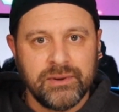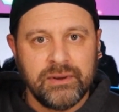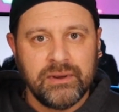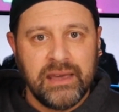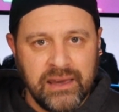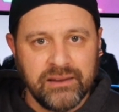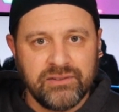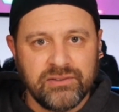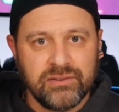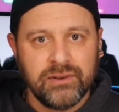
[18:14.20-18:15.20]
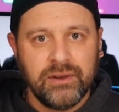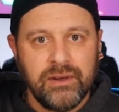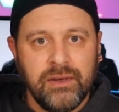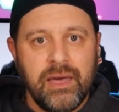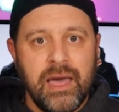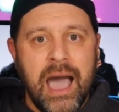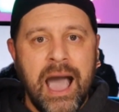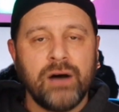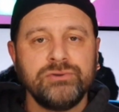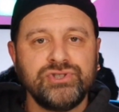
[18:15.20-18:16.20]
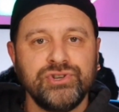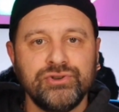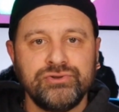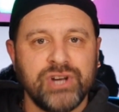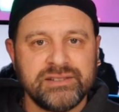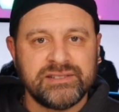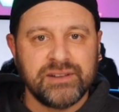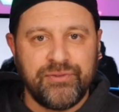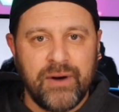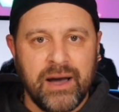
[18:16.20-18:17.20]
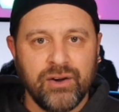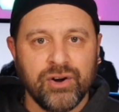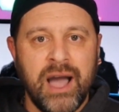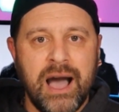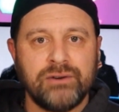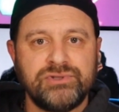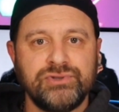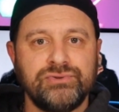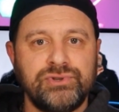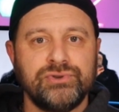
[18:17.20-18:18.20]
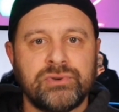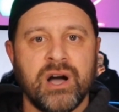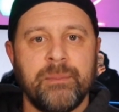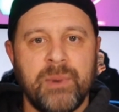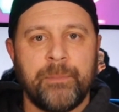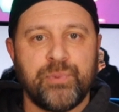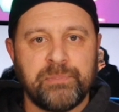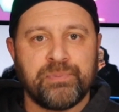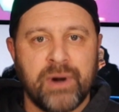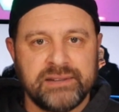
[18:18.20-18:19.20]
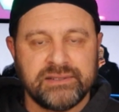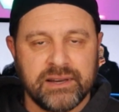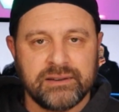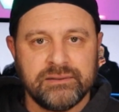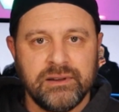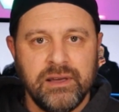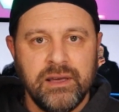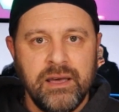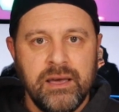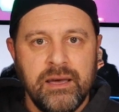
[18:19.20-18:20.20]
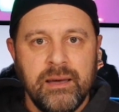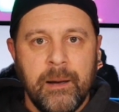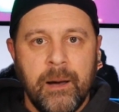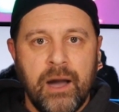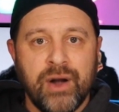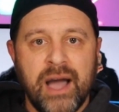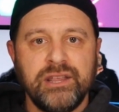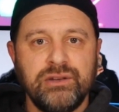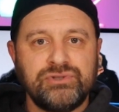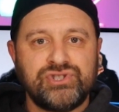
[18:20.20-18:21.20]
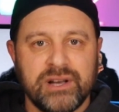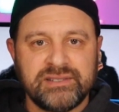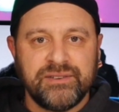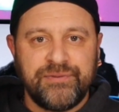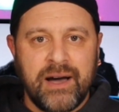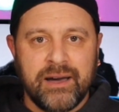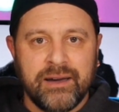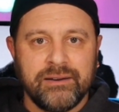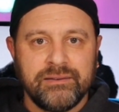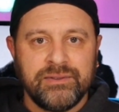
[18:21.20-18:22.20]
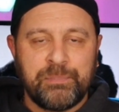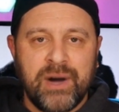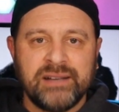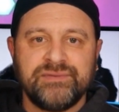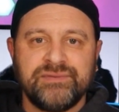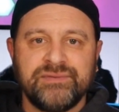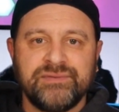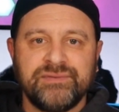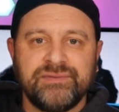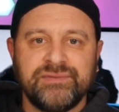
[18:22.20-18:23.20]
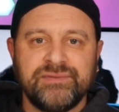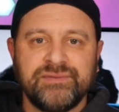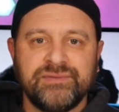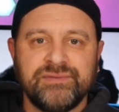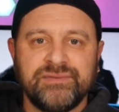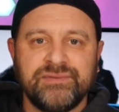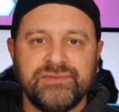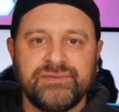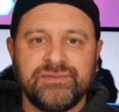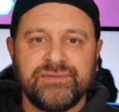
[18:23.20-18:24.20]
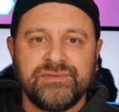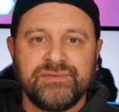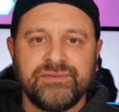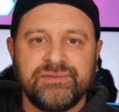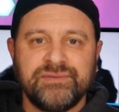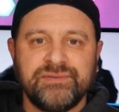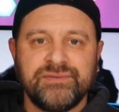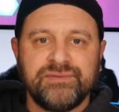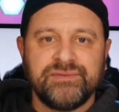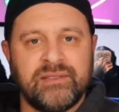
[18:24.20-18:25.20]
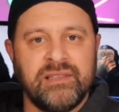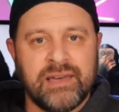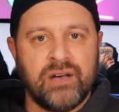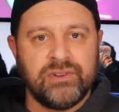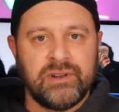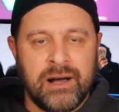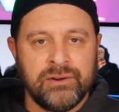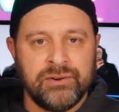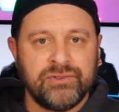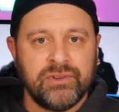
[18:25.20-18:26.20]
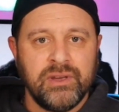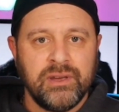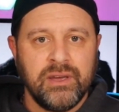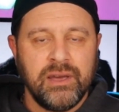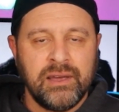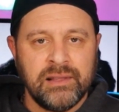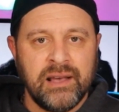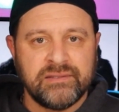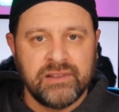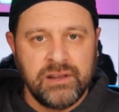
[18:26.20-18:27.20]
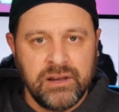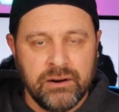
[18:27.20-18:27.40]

is how do you justify, or how do you come up with pricing, or how do you justify the price of a container going from $30,000 to $20,000 in less than a year?